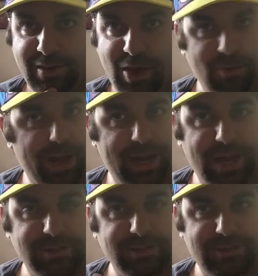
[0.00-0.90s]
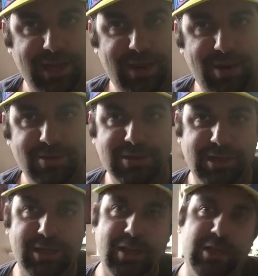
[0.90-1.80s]
Alright guys, take care.
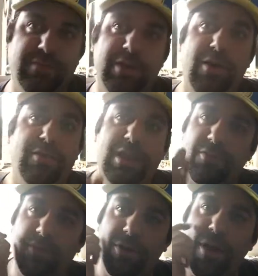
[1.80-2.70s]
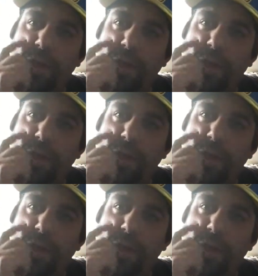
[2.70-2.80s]
See you at the next video. And thanks for